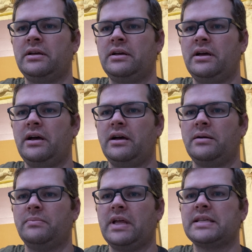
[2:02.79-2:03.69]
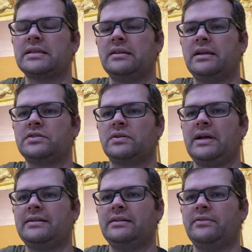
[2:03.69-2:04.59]
that's an electrical
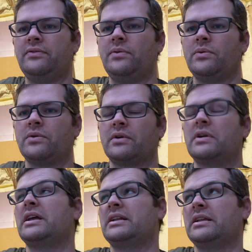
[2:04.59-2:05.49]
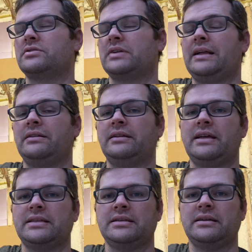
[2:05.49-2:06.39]
outlet or not an electrical outlet,
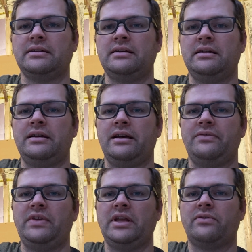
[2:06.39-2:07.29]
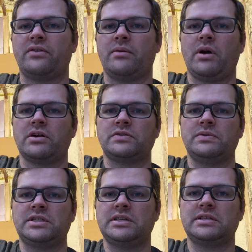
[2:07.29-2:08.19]
that's a feed from our
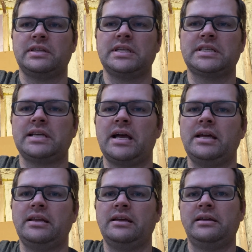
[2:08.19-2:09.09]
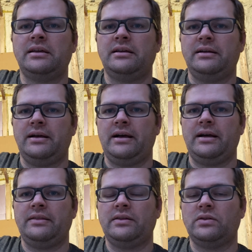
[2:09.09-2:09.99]
switches on this side
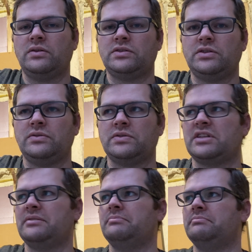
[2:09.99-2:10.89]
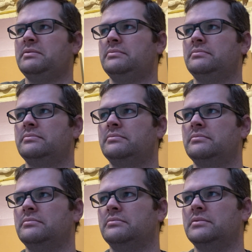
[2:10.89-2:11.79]
that'll go to some
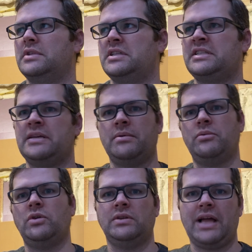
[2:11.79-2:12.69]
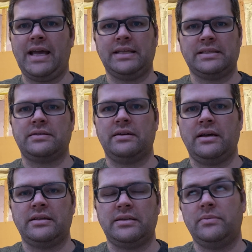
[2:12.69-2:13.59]
dimmable lights,
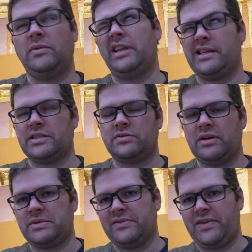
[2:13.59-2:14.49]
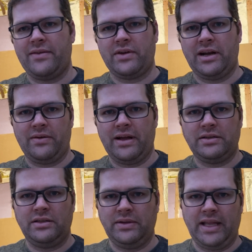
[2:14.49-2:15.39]
dimmable light strips if I ever get around
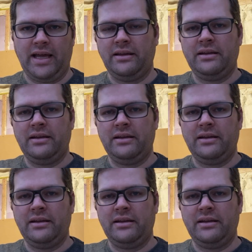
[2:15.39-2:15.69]
to doing that.